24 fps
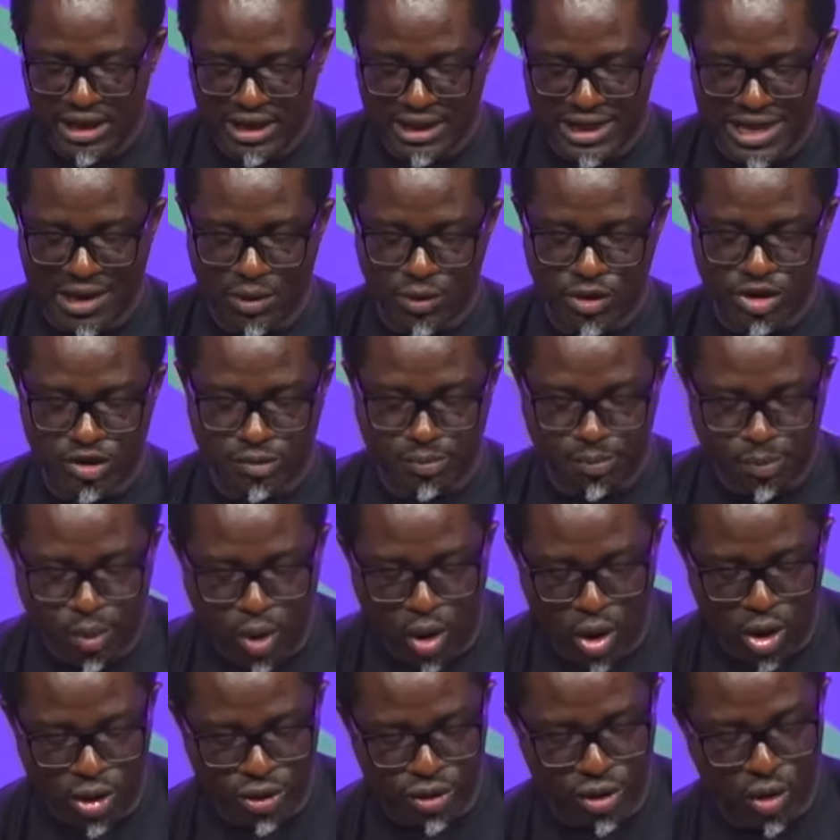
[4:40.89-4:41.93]
that was
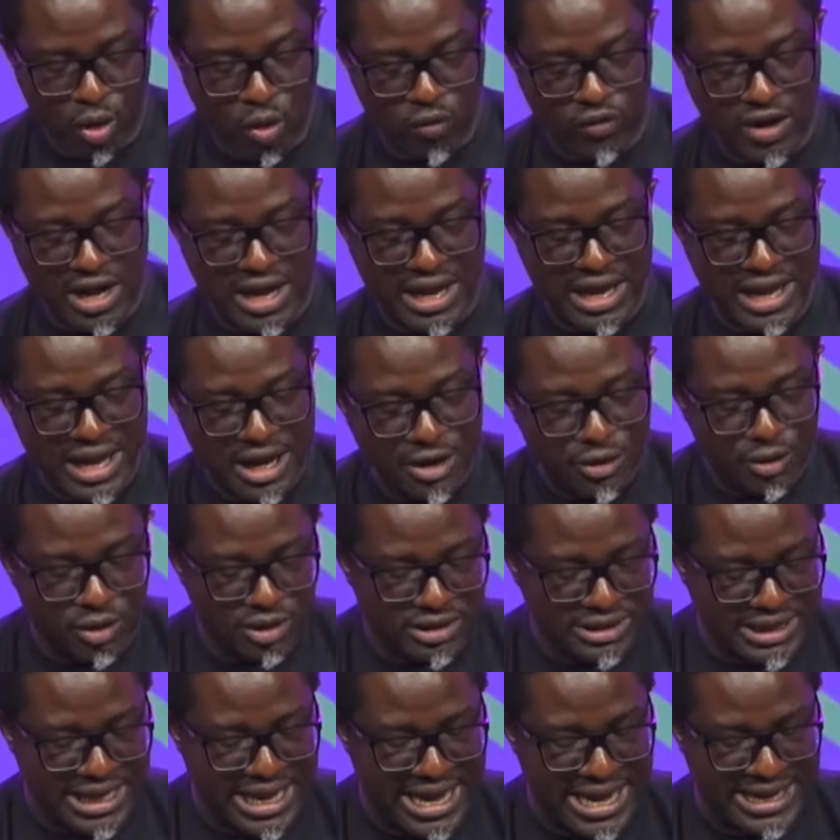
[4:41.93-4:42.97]
poured over
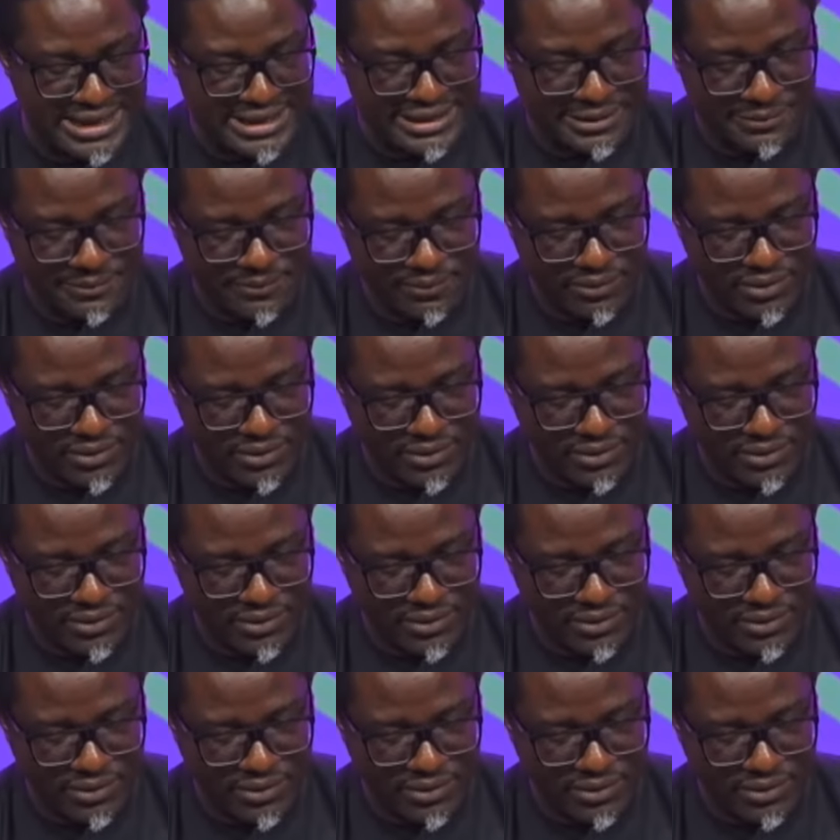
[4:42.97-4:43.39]
Aaron's head,